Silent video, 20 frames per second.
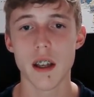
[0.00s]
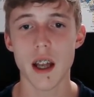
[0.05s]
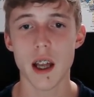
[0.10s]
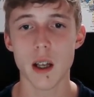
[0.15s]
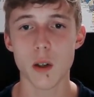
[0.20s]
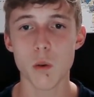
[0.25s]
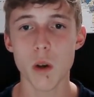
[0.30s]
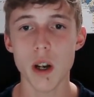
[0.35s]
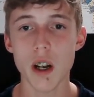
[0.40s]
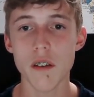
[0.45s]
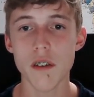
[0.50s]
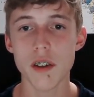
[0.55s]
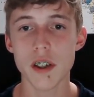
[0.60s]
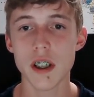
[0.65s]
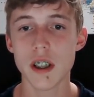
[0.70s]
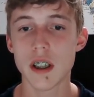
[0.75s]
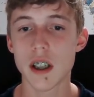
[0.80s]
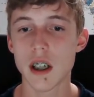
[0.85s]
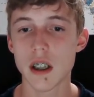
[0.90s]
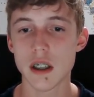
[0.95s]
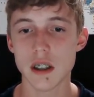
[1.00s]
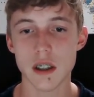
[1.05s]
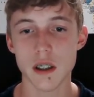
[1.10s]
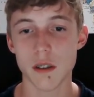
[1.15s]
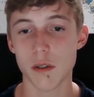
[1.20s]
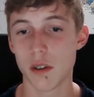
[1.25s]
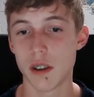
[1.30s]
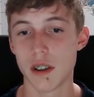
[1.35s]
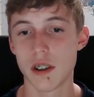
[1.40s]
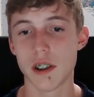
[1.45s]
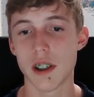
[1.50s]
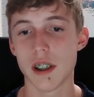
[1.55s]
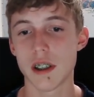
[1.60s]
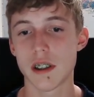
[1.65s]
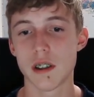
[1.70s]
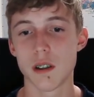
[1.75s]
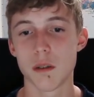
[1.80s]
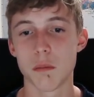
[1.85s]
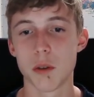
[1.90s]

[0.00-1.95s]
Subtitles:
And whatever he does, if he tries to